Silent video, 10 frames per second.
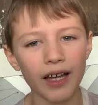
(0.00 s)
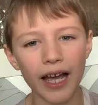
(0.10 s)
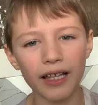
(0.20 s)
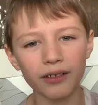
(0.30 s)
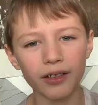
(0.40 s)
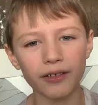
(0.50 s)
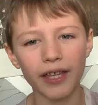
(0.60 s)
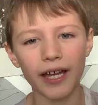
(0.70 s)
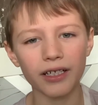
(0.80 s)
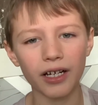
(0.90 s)
I learned
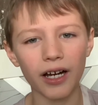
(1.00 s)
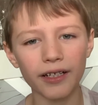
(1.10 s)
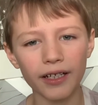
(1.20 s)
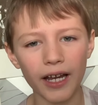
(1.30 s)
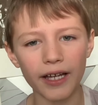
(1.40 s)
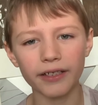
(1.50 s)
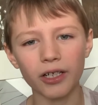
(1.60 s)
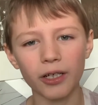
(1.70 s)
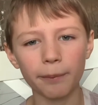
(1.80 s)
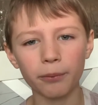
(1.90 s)
that God had a
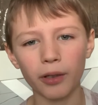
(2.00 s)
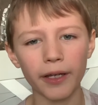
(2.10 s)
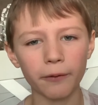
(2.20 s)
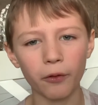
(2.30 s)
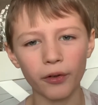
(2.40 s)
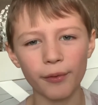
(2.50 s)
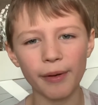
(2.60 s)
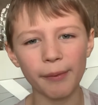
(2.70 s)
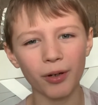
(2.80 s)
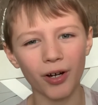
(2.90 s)
good plan for the
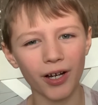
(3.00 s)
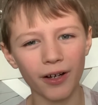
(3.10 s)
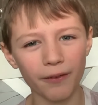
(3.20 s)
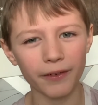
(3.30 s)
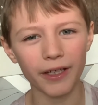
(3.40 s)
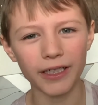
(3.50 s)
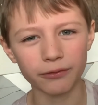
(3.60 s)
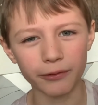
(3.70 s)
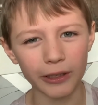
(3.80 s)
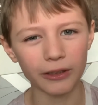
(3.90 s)
people of
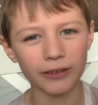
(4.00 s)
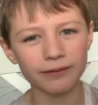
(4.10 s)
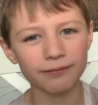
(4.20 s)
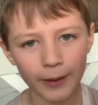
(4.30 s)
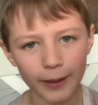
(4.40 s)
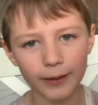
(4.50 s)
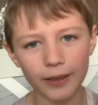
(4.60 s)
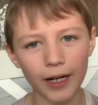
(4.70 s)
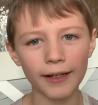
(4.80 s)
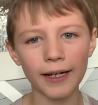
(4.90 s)
Israel, and
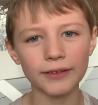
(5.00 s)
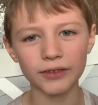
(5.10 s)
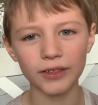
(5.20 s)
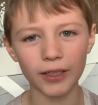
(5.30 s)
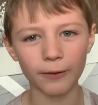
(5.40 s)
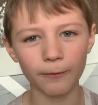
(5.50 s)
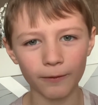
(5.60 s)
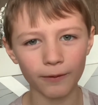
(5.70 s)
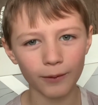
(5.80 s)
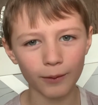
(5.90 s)
God has a good
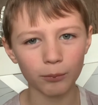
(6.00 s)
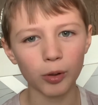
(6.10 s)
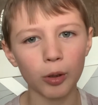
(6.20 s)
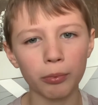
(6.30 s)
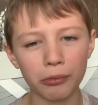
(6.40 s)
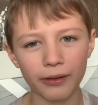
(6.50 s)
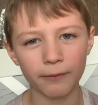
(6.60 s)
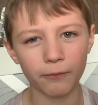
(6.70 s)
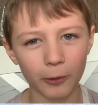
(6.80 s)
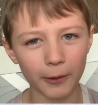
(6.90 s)

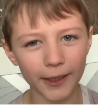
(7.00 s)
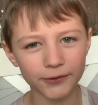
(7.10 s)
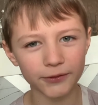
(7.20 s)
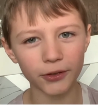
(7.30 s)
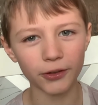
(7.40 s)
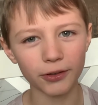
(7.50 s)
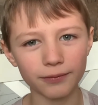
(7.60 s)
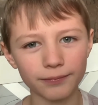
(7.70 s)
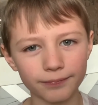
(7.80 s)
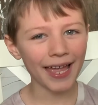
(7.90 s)
blueprint for us too.
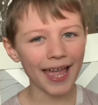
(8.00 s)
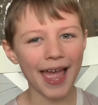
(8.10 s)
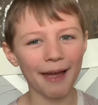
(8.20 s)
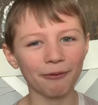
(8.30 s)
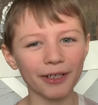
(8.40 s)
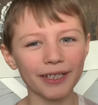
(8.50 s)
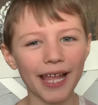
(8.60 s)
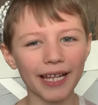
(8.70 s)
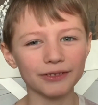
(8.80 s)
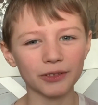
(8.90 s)
Every
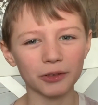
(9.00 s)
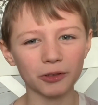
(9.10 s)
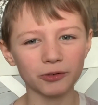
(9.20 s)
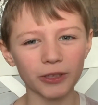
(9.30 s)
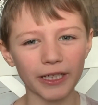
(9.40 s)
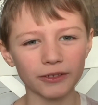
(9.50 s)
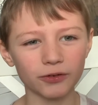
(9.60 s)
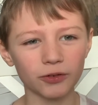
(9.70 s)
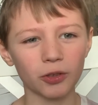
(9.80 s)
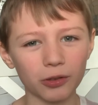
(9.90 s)
day is a new
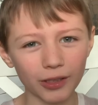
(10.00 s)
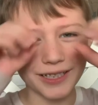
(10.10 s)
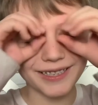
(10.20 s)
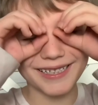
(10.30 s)
chance to look